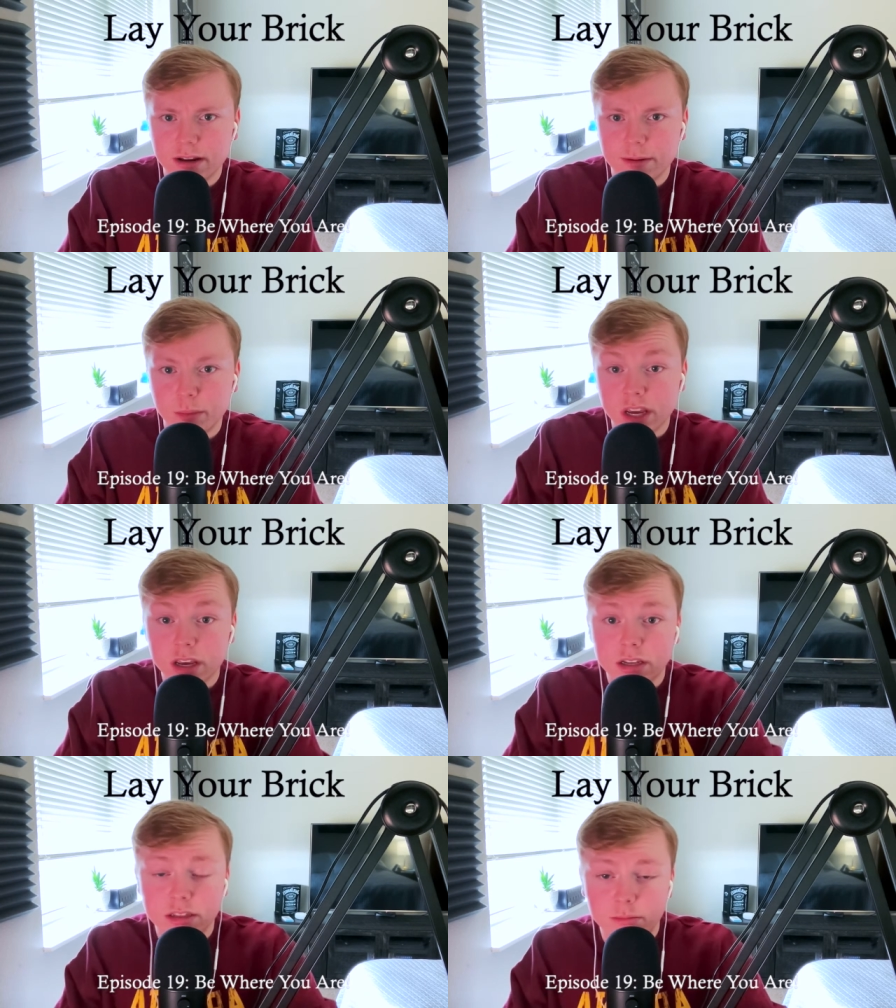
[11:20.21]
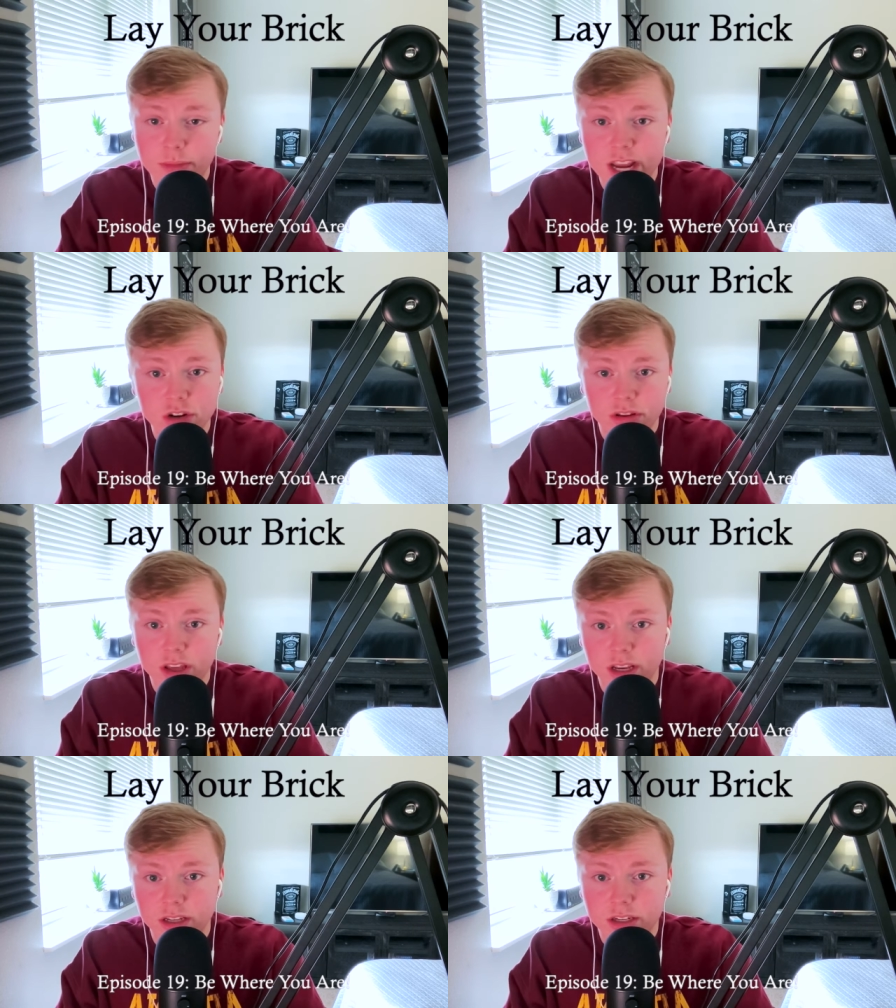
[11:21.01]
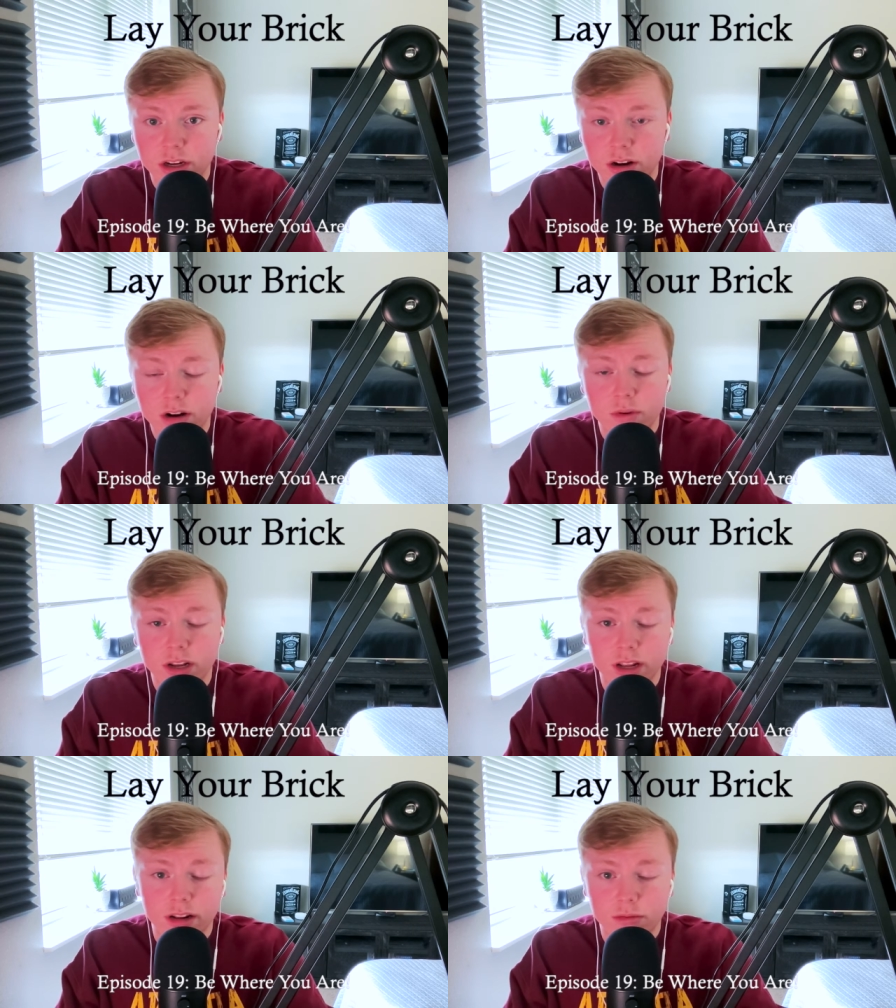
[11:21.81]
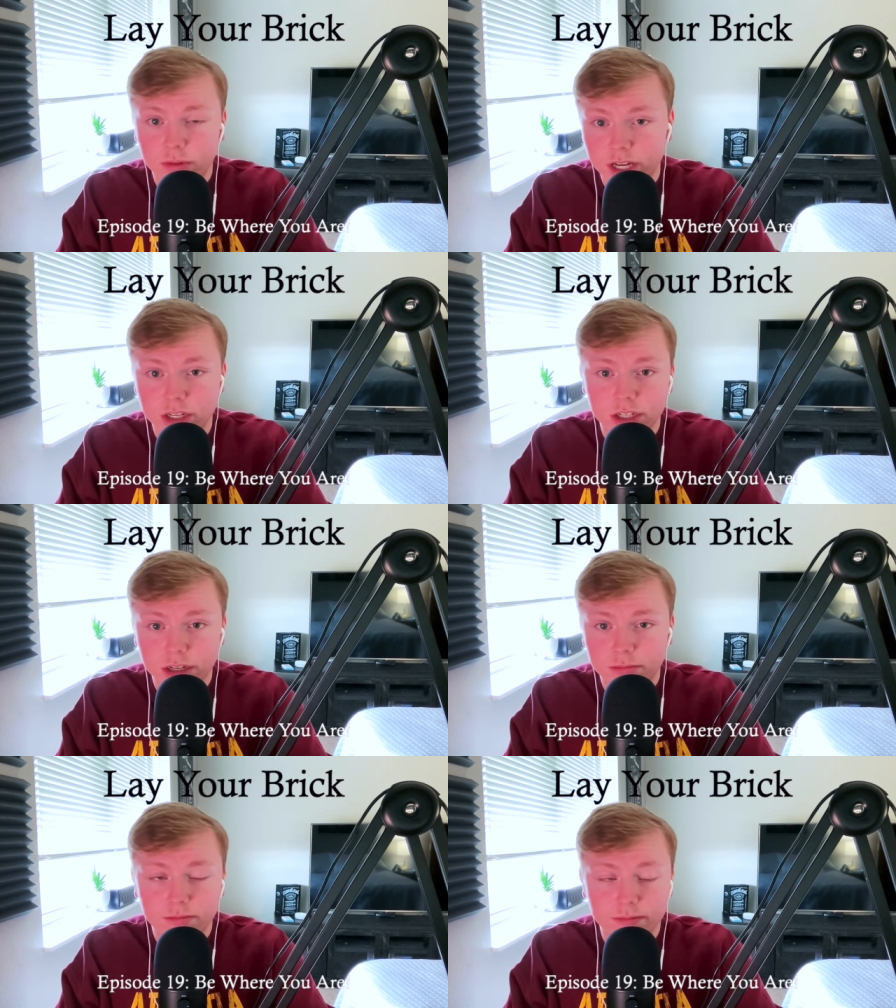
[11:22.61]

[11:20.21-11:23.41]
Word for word: Because the major thing is here, I don't want to get in a relationship